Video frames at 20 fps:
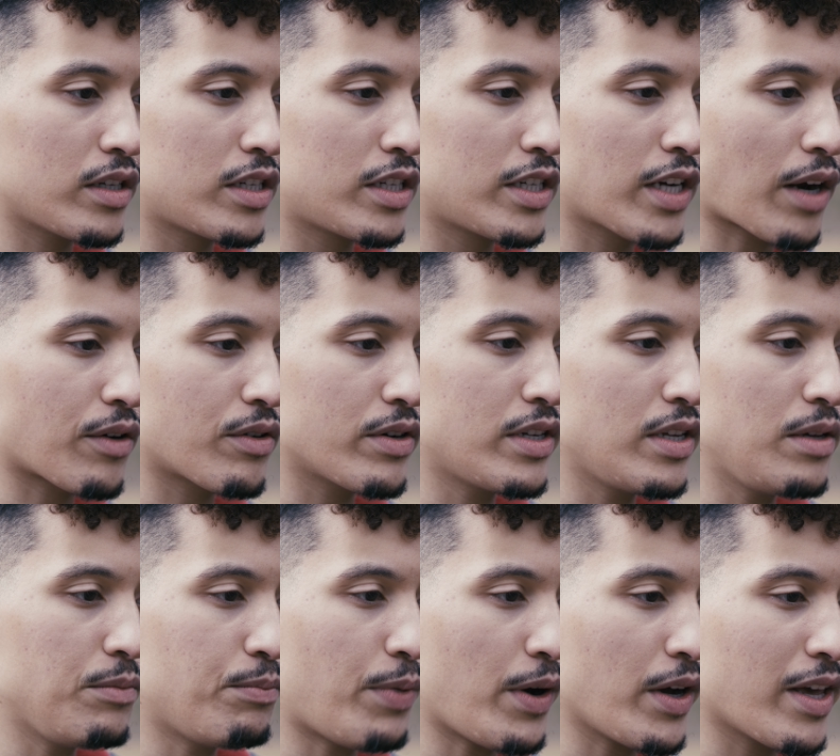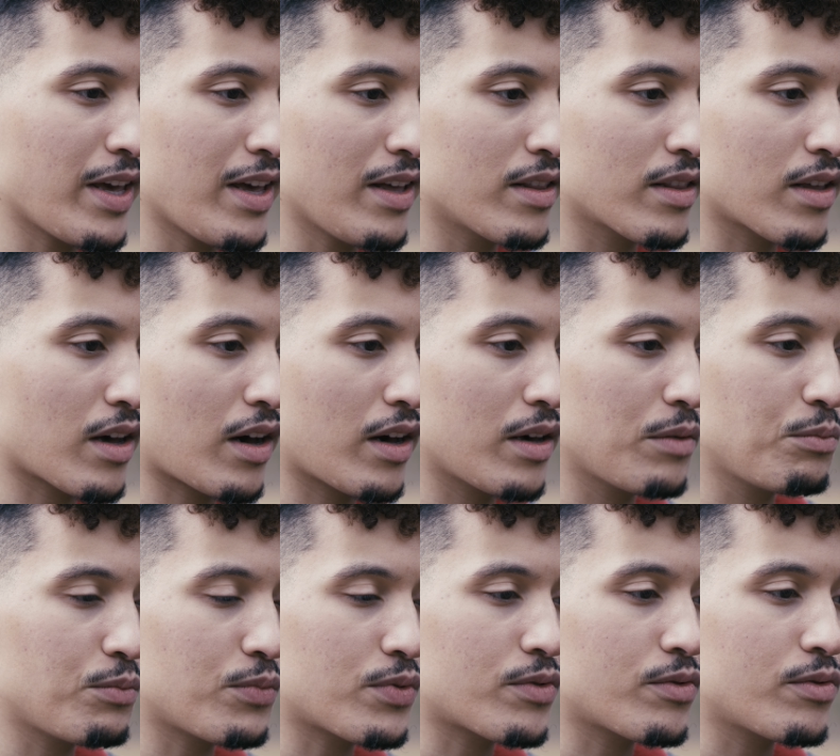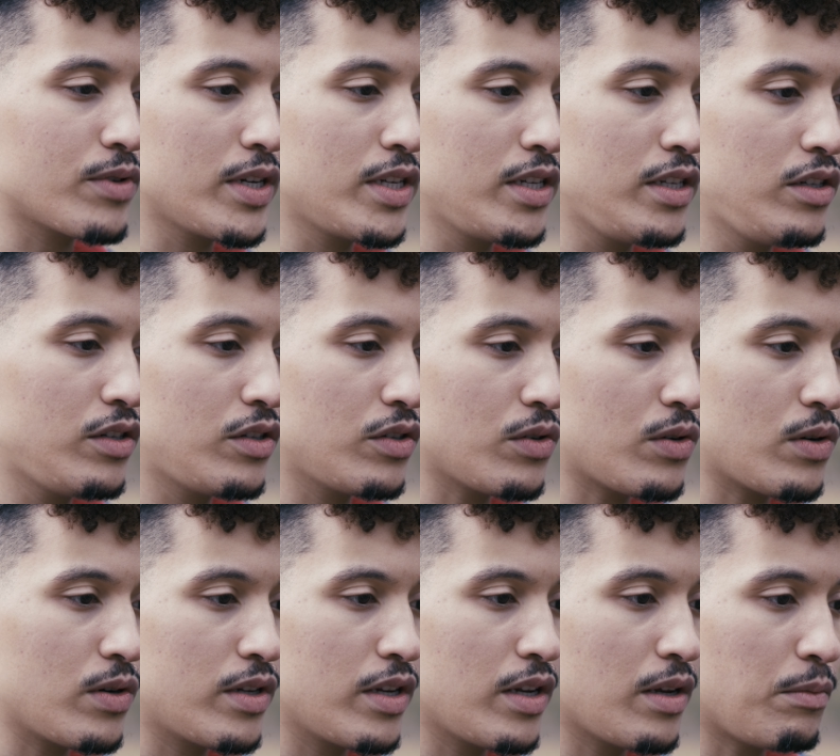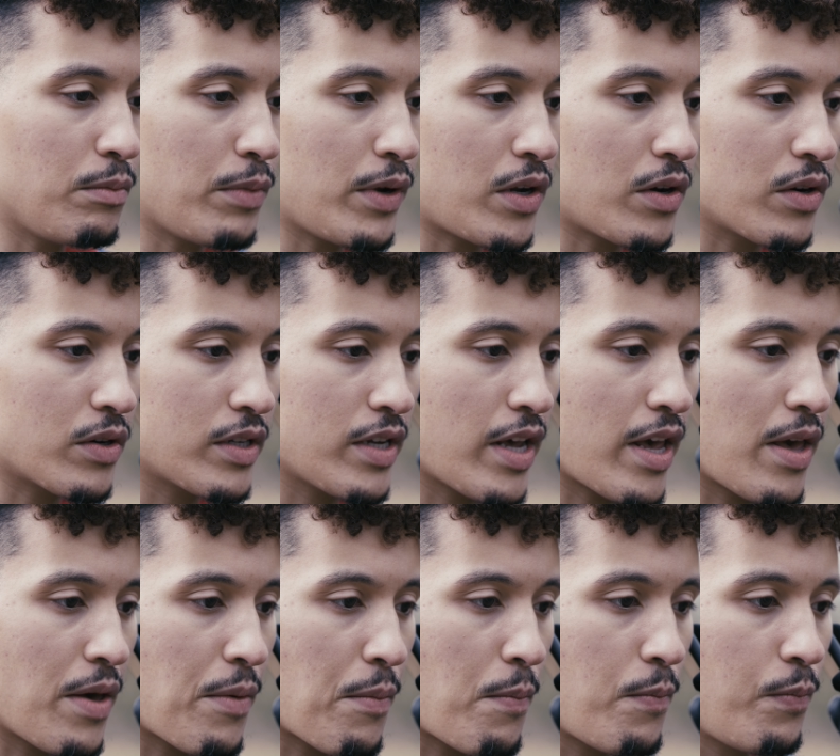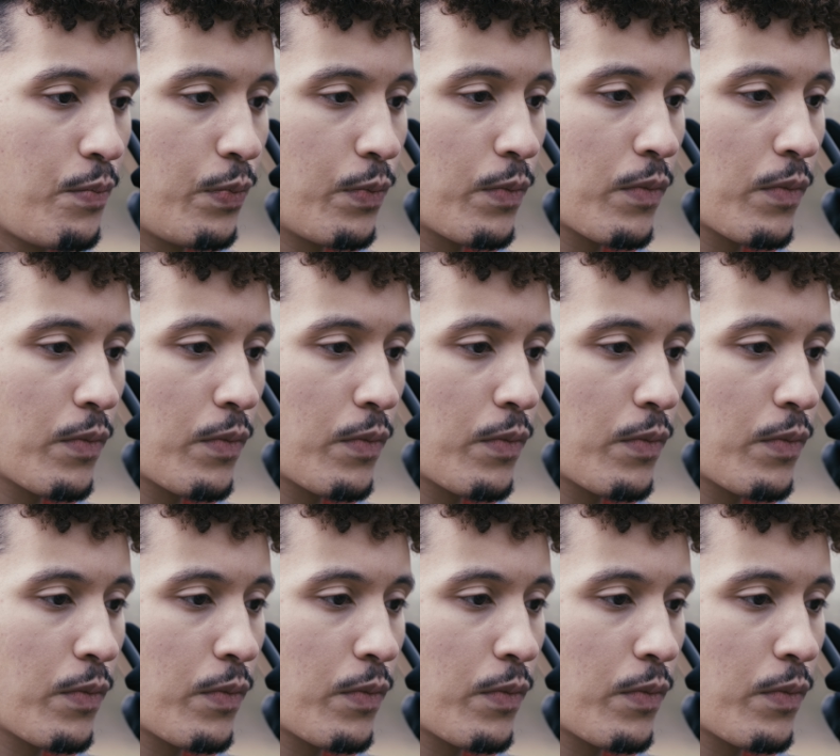a charity bucket that I'm pretty sure didn't belong to him.